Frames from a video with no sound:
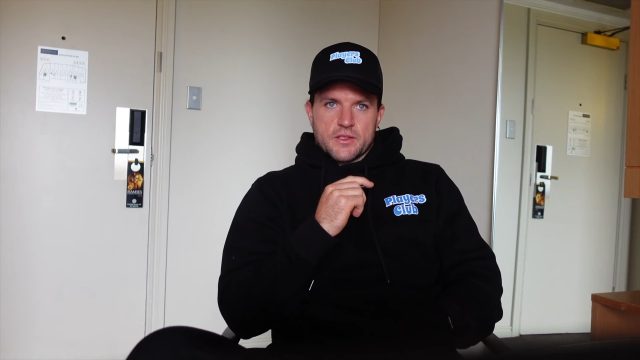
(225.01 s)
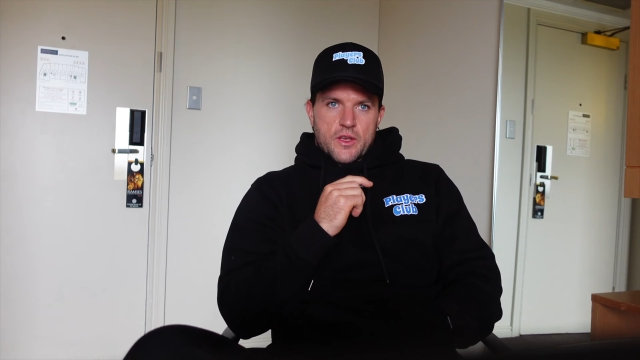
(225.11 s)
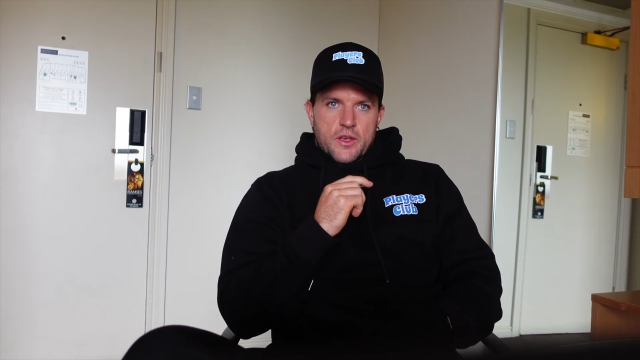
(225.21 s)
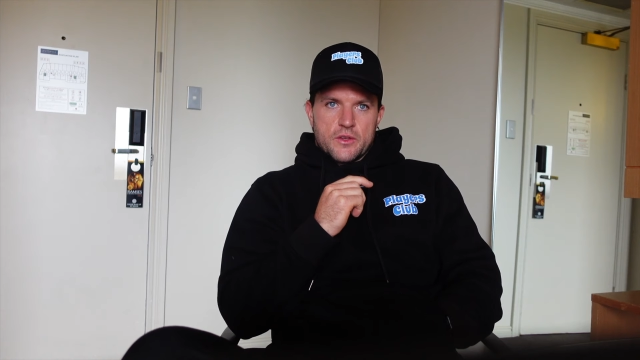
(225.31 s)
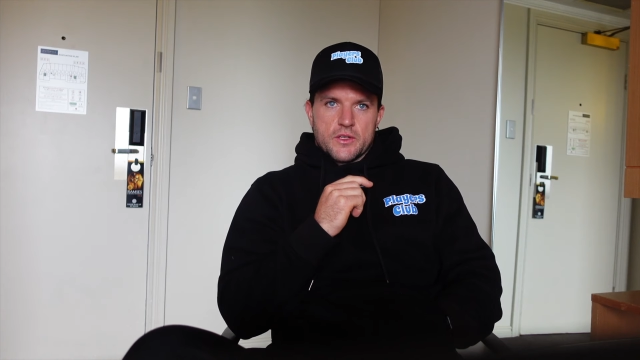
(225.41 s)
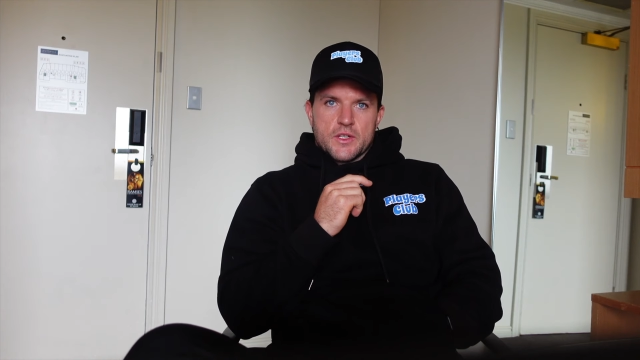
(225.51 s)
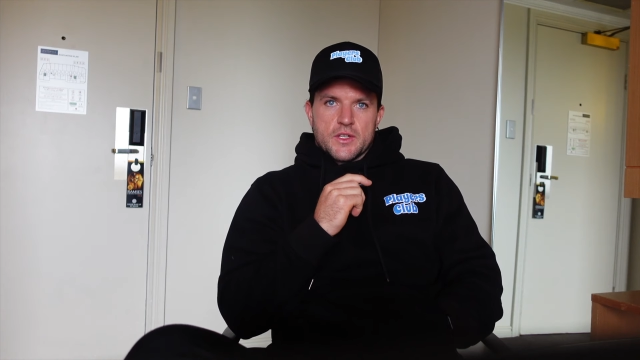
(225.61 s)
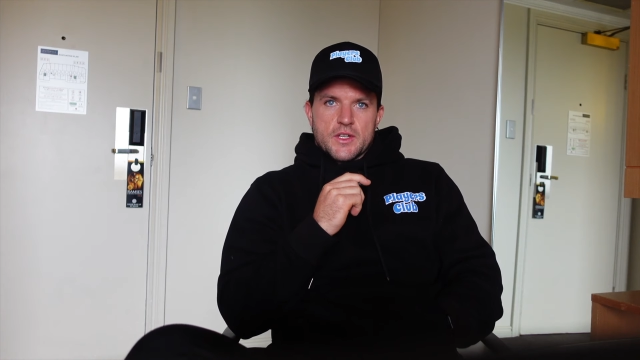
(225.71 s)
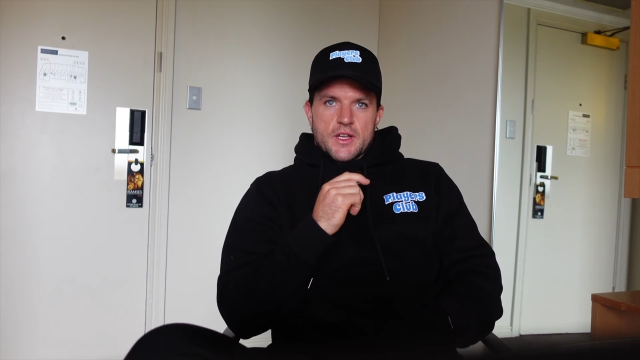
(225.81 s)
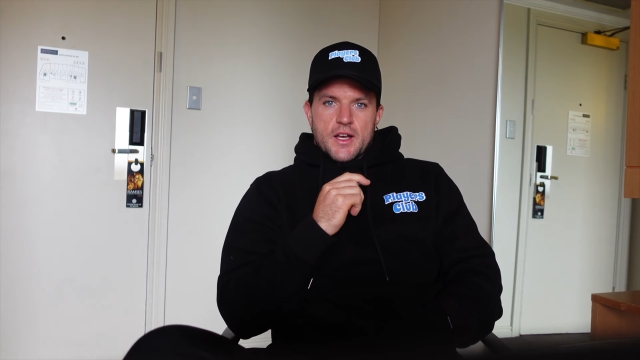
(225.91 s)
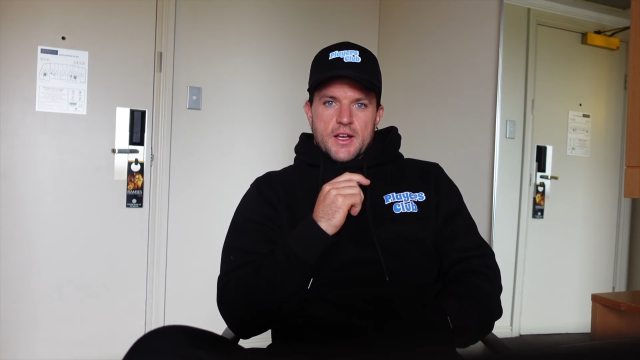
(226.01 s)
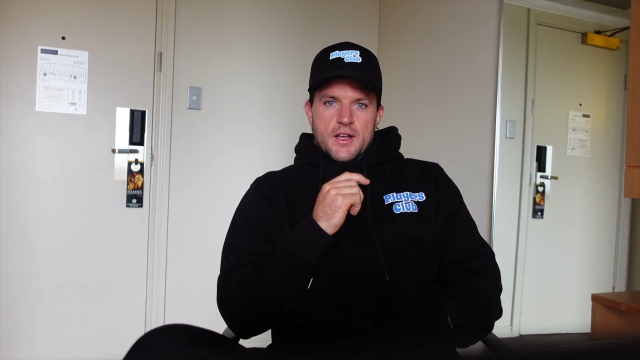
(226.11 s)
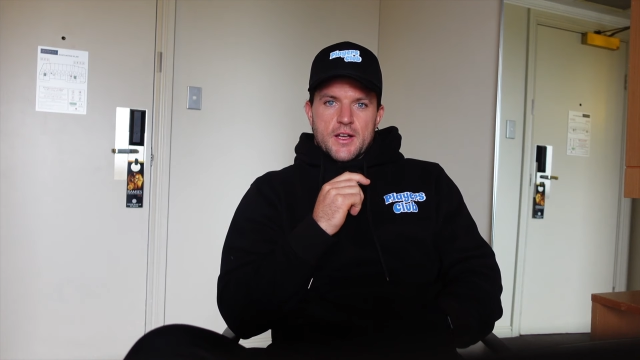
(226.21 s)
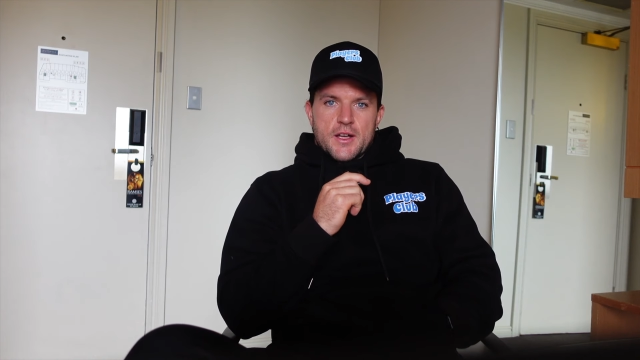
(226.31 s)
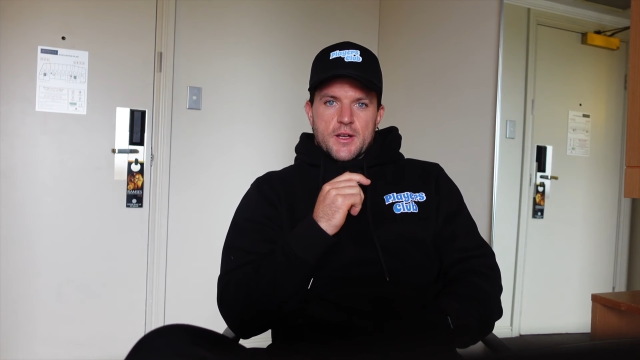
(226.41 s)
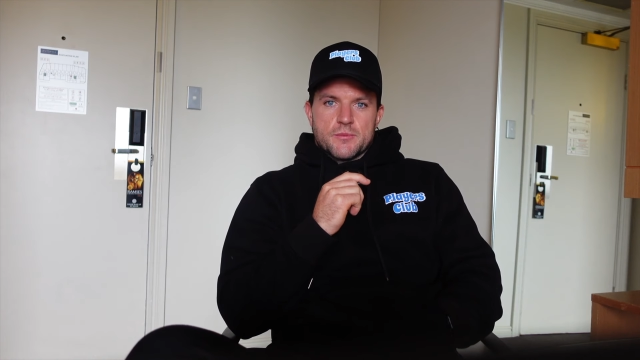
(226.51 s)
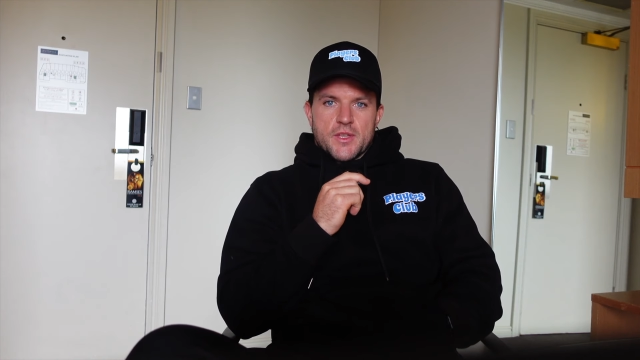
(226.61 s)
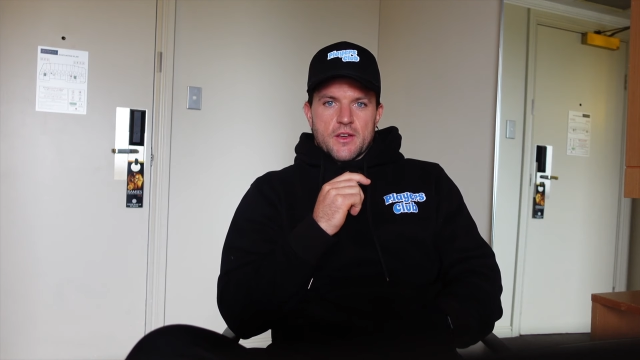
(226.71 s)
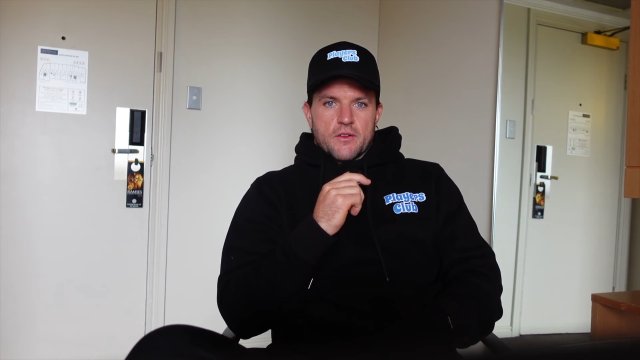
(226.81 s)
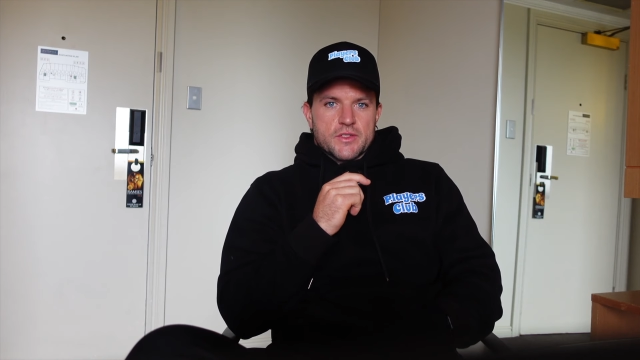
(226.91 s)
So,
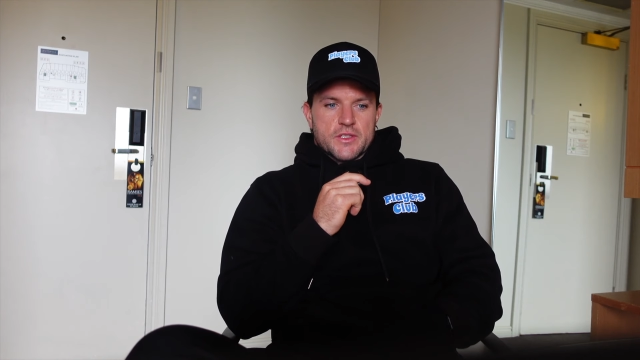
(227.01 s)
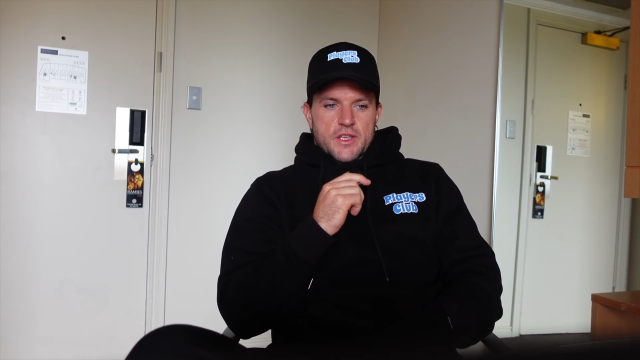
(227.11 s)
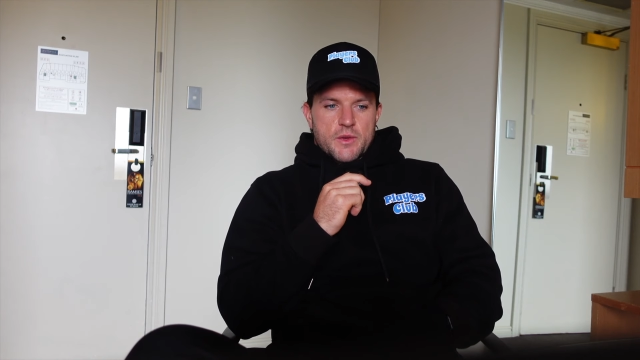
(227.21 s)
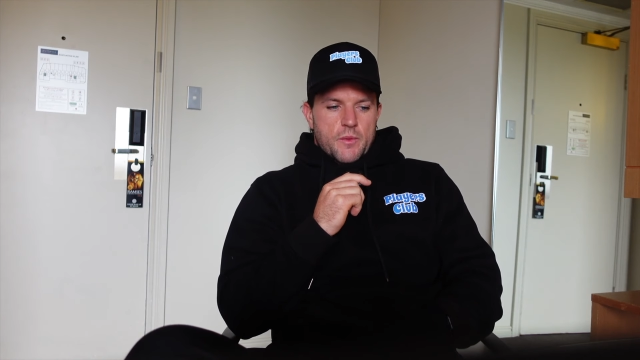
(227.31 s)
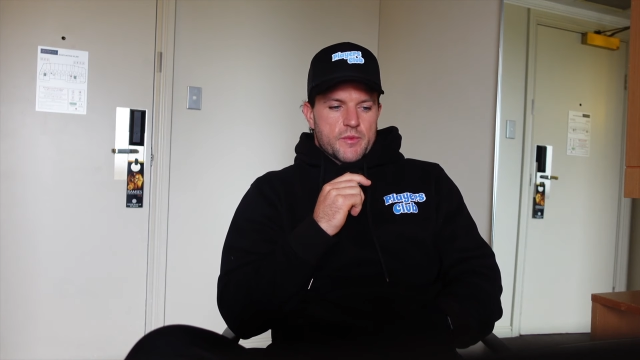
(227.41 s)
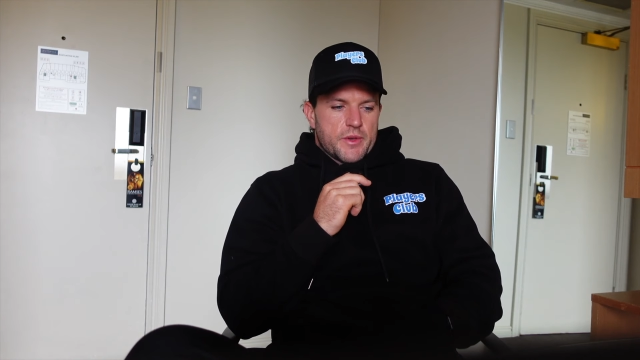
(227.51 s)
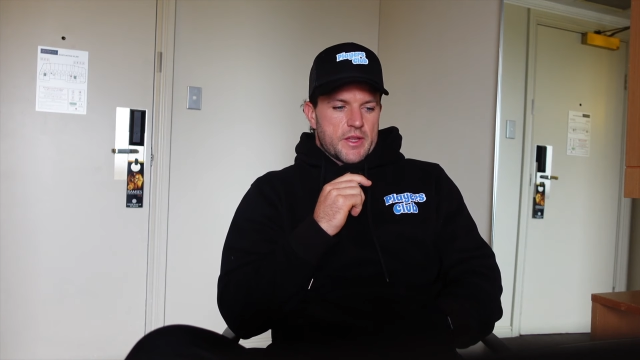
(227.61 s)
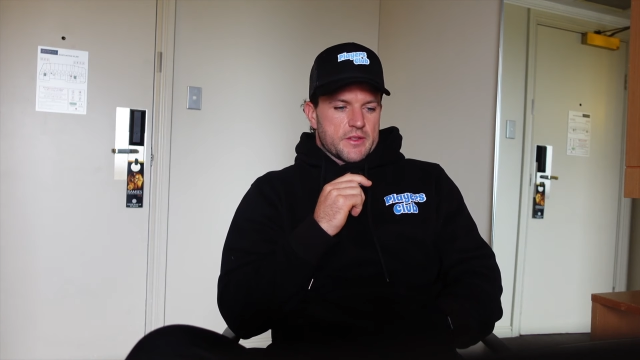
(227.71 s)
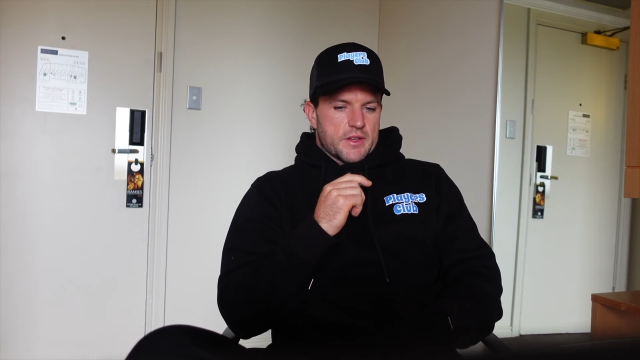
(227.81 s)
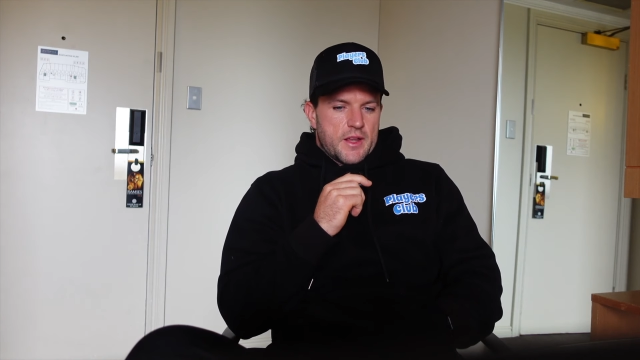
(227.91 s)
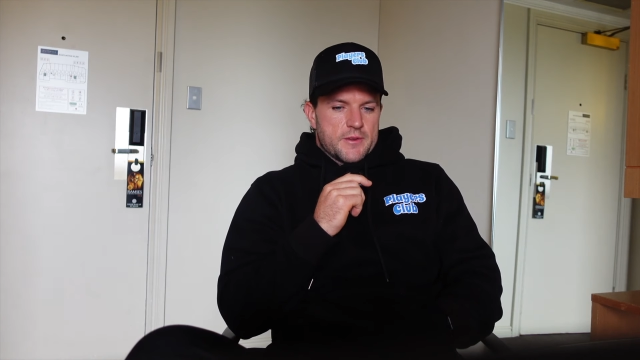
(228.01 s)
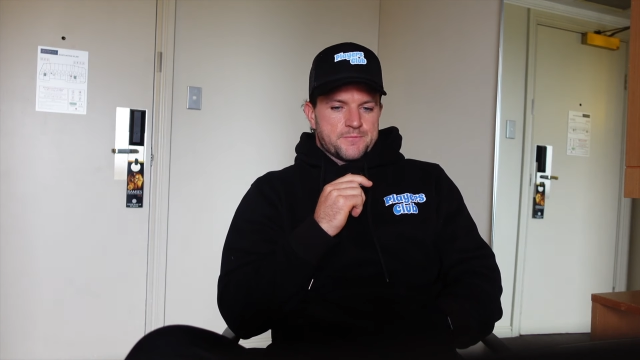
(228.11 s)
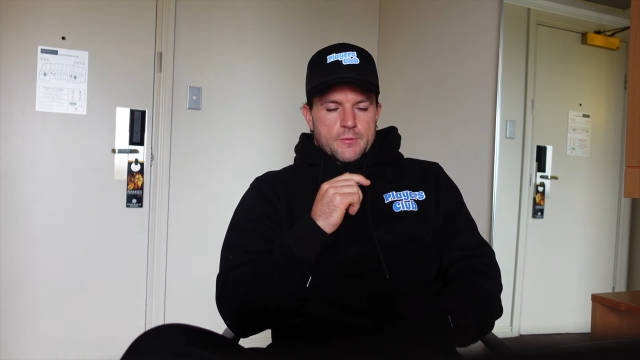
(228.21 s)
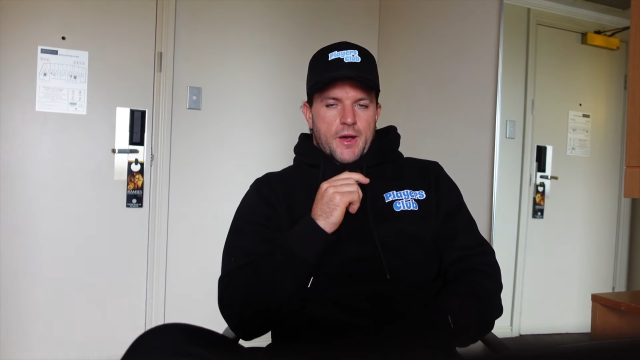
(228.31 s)
yeah, obviously he won't be playing today.